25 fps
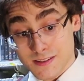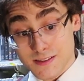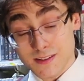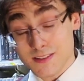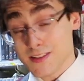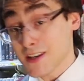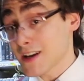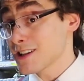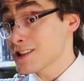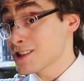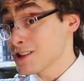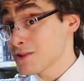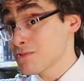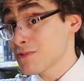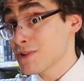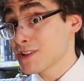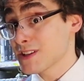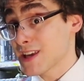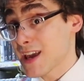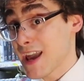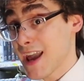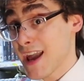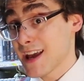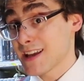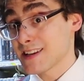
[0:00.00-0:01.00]
is actually
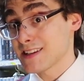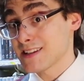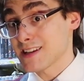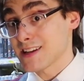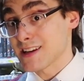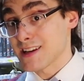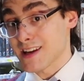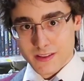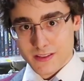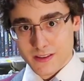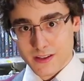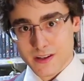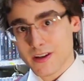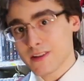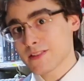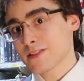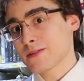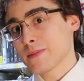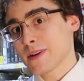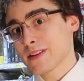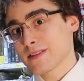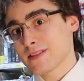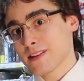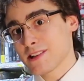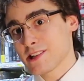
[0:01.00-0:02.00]
really handy. The
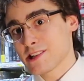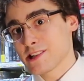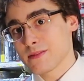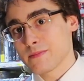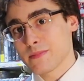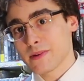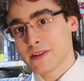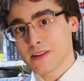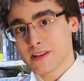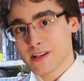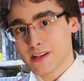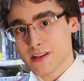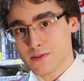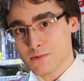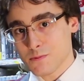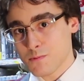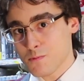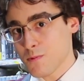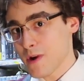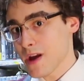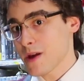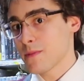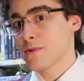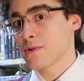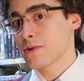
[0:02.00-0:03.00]
customization ability is
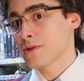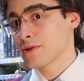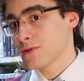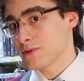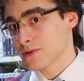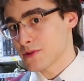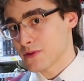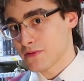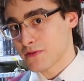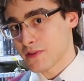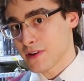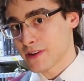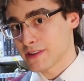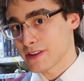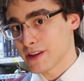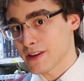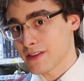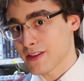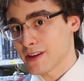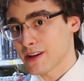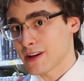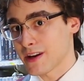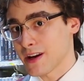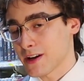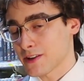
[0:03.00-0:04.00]
way more user-friendly
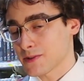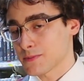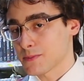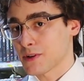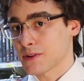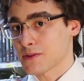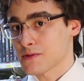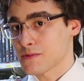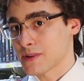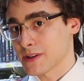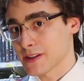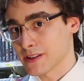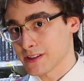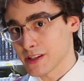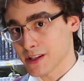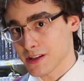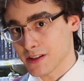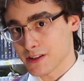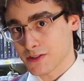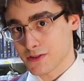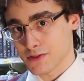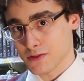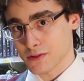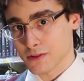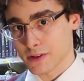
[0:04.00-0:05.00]
than an Xbox One Elite
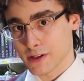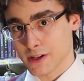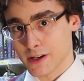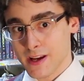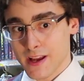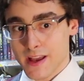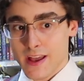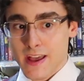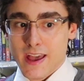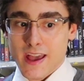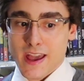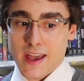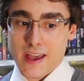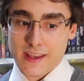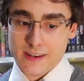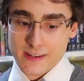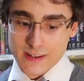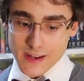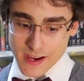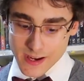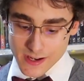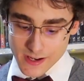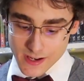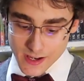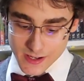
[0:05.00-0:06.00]
controller.
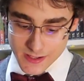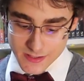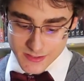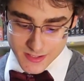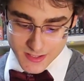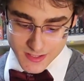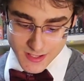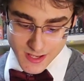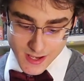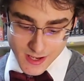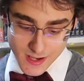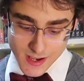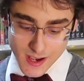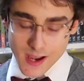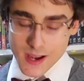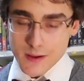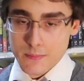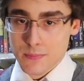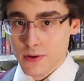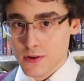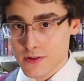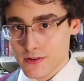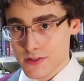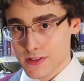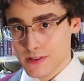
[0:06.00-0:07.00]
And I gotta say, I
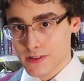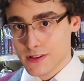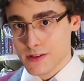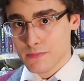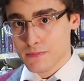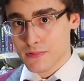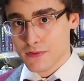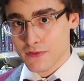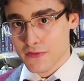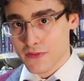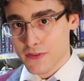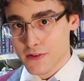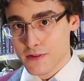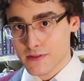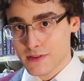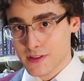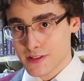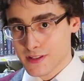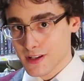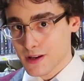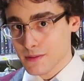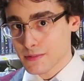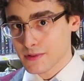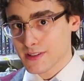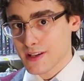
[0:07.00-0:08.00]
personally prefer the
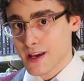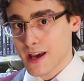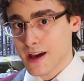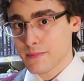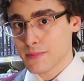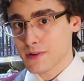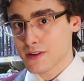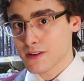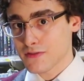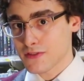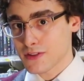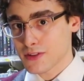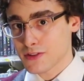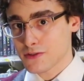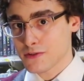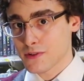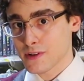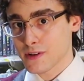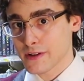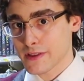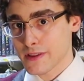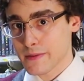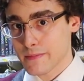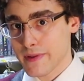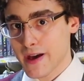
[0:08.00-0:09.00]
double tapping of the
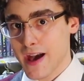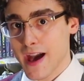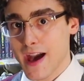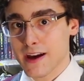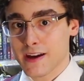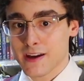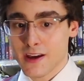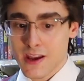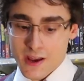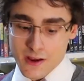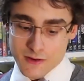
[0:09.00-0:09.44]
screen on the back